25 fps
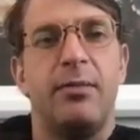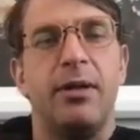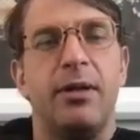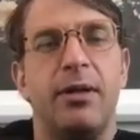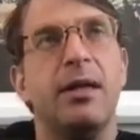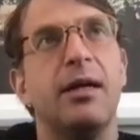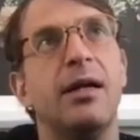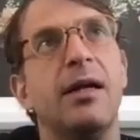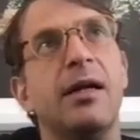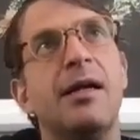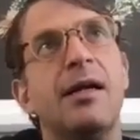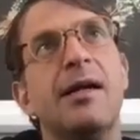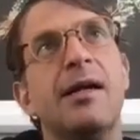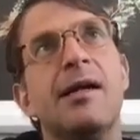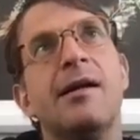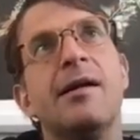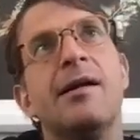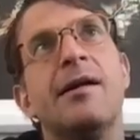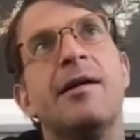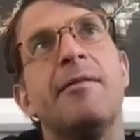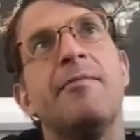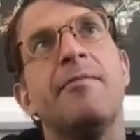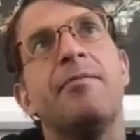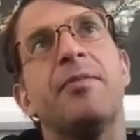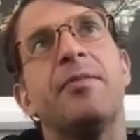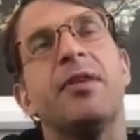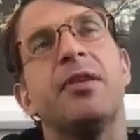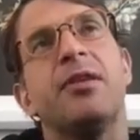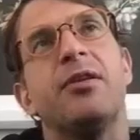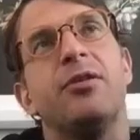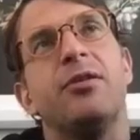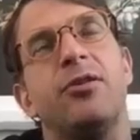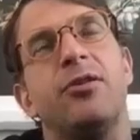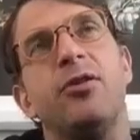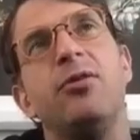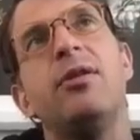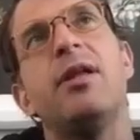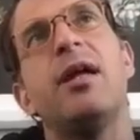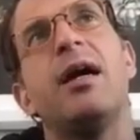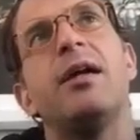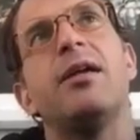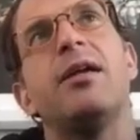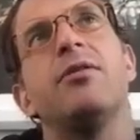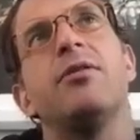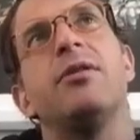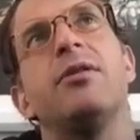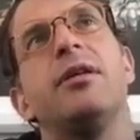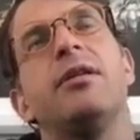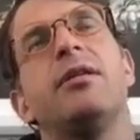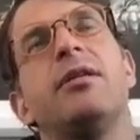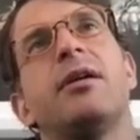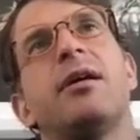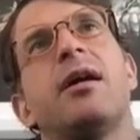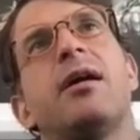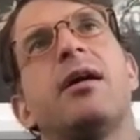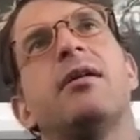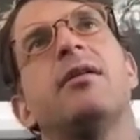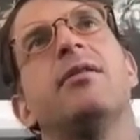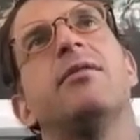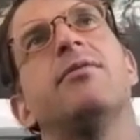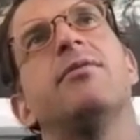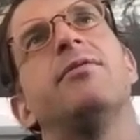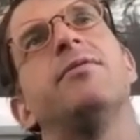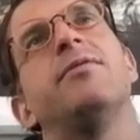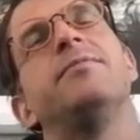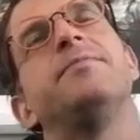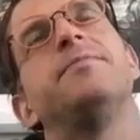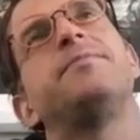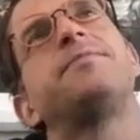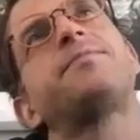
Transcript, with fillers: But to do that, you need to kind of